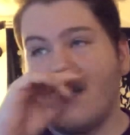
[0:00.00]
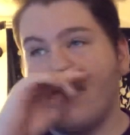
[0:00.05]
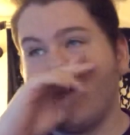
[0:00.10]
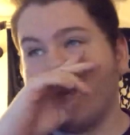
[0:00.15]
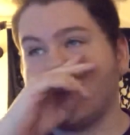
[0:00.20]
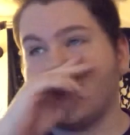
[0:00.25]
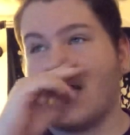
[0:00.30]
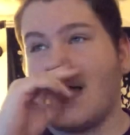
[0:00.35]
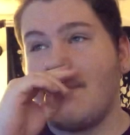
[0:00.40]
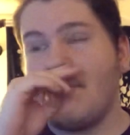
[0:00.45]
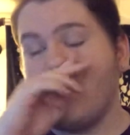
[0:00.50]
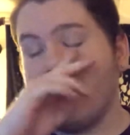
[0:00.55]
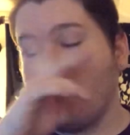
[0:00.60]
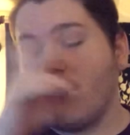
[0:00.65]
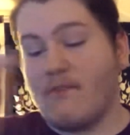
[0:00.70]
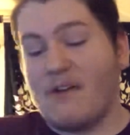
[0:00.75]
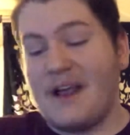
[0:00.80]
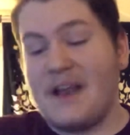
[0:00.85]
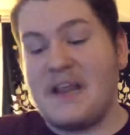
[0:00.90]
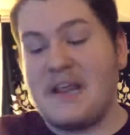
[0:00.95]
For some,
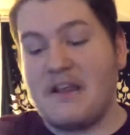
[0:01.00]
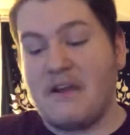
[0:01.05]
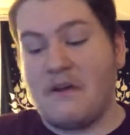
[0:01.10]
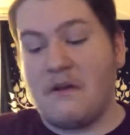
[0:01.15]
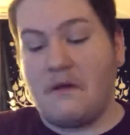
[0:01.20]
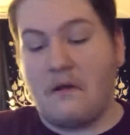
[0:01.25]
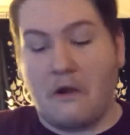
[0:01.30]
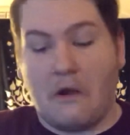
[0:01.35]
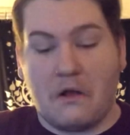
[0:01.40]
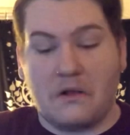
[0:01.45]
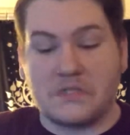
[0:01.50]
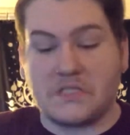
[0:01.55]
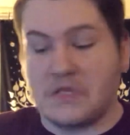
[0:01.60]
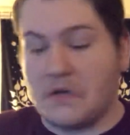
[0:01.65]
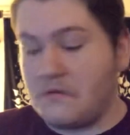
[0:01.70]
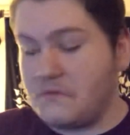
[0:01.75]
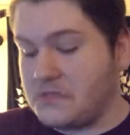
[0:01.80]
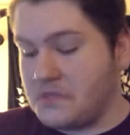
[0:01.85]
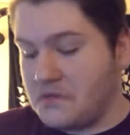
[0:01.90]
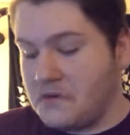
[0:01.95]
right here,
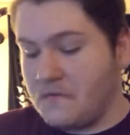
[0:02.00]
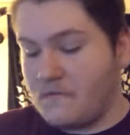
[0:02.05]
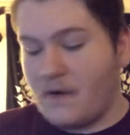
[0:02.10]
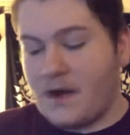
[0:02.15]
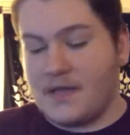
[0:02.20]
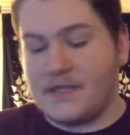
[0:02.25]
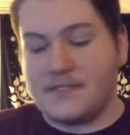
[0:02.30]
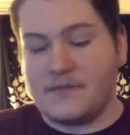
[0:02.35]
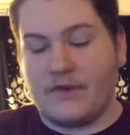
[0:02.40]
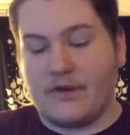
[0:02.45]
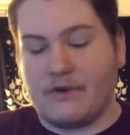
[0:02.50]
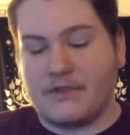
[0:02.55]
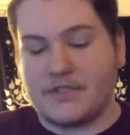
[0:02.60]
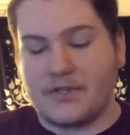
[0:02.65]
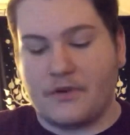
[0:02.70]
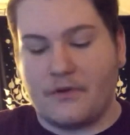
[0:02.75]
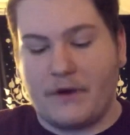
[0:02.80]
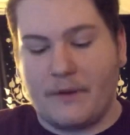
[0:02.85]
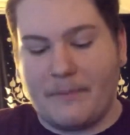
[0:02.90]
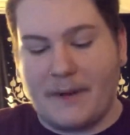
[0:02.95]
also, Two of Wands in regards
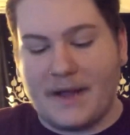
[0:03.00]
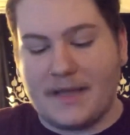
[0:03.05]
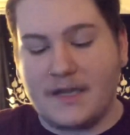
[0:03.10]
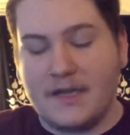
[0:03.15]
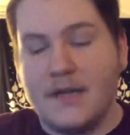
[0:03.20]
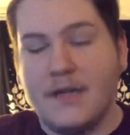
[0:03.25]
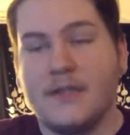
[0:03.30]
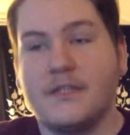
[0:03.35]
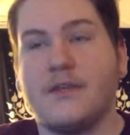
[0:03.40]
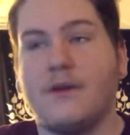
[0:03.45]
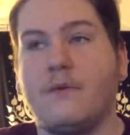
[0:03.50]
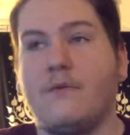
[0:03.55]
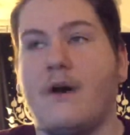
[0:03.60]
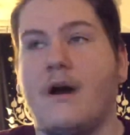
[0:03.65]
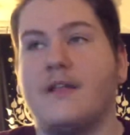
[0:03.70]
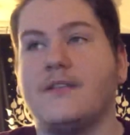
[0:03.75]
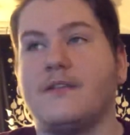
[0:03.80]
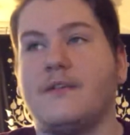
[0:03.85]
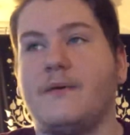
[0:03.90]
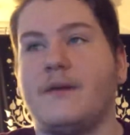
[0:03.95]
to career path. Two of
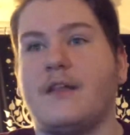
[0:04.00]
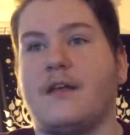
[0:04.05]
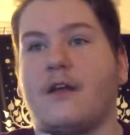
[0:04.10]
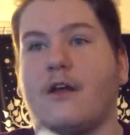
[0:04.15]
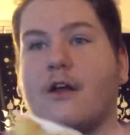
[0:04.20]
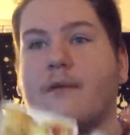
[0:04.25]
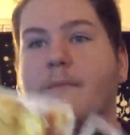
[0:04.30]
Wands with a